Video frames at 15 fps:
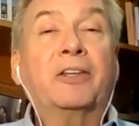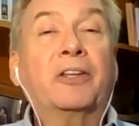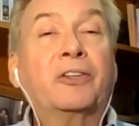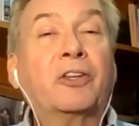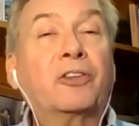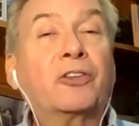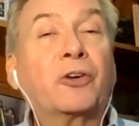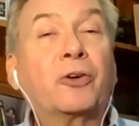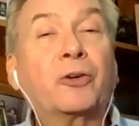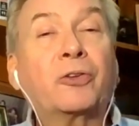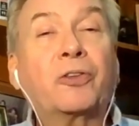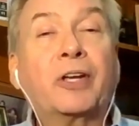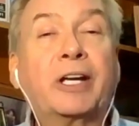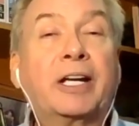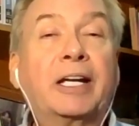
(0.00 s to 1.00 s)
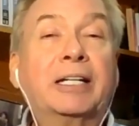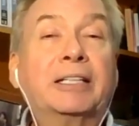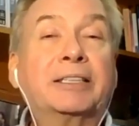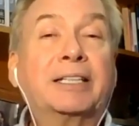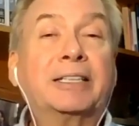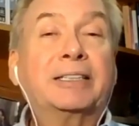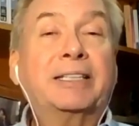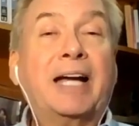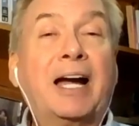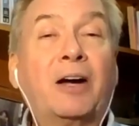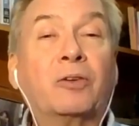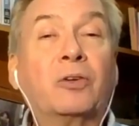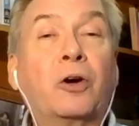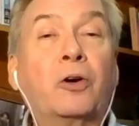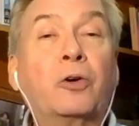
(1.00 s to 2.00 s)
then the third thing is a
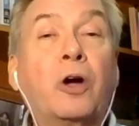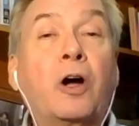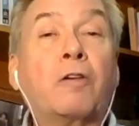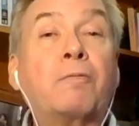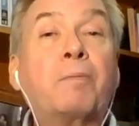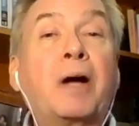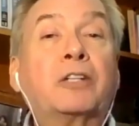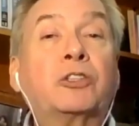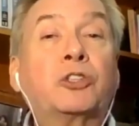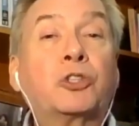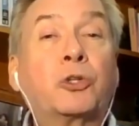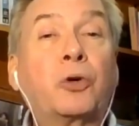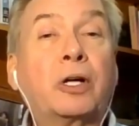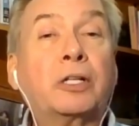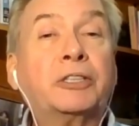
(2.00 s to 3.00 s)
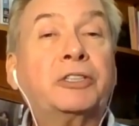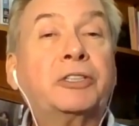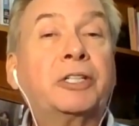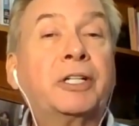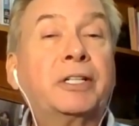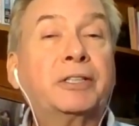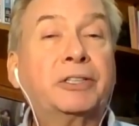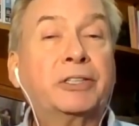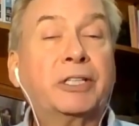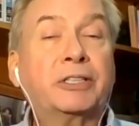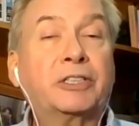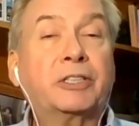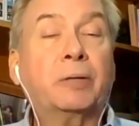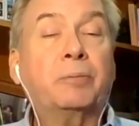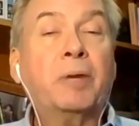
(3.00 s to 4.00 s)
download of my trust
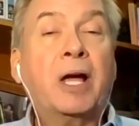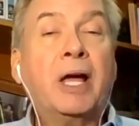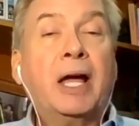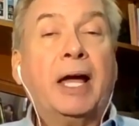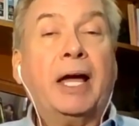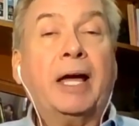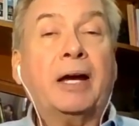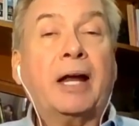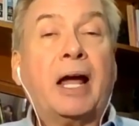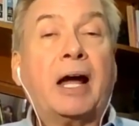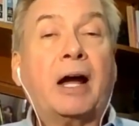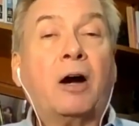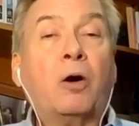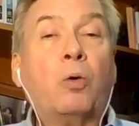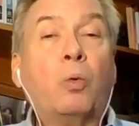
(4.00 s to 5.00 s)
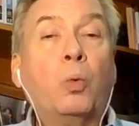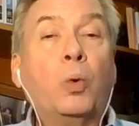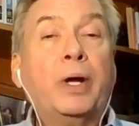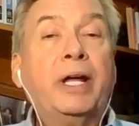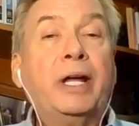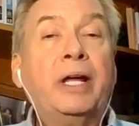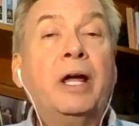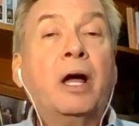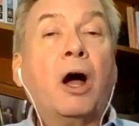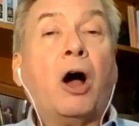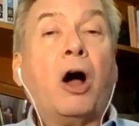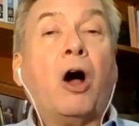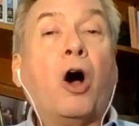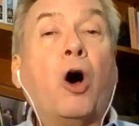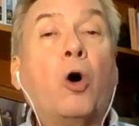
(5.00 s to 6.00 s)
system and how we
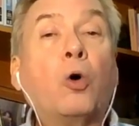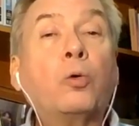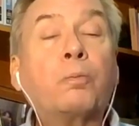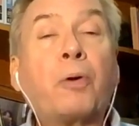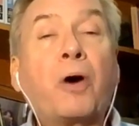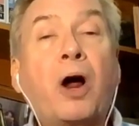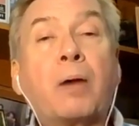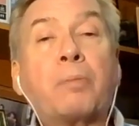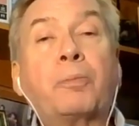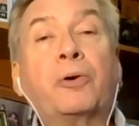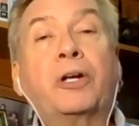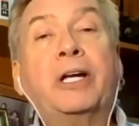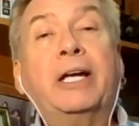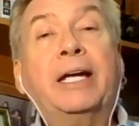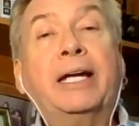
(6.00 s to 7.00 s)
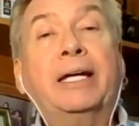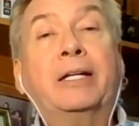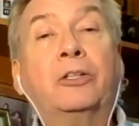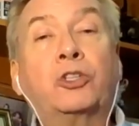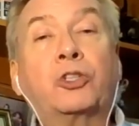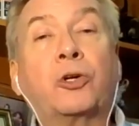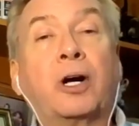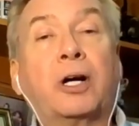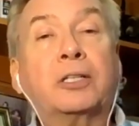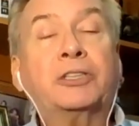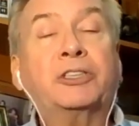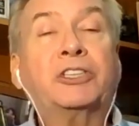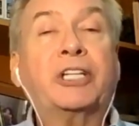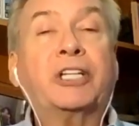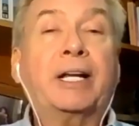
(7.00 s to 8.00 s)
own property in
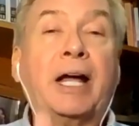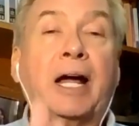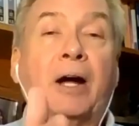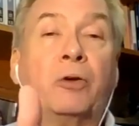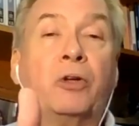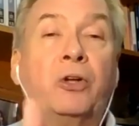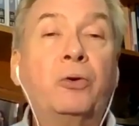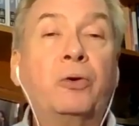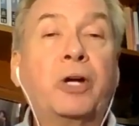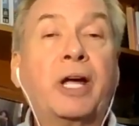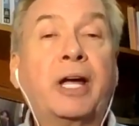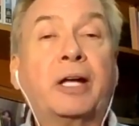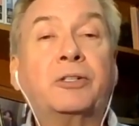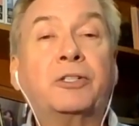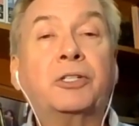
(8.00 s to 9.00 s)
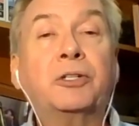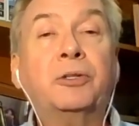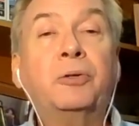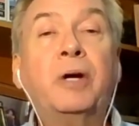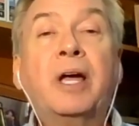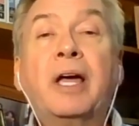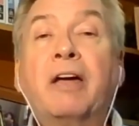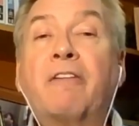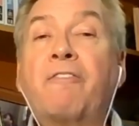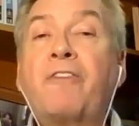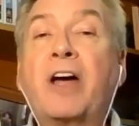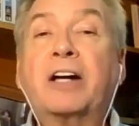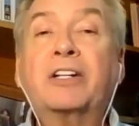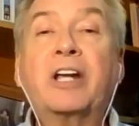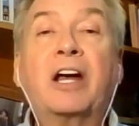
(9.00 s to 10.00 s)
trusts and how you can too. In
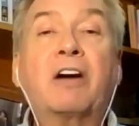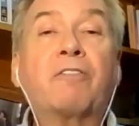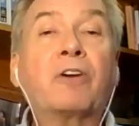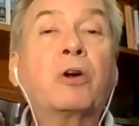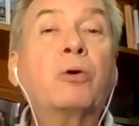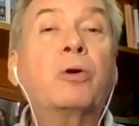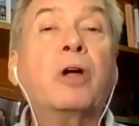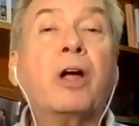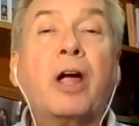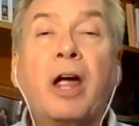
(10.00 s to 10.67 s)
fact, everyone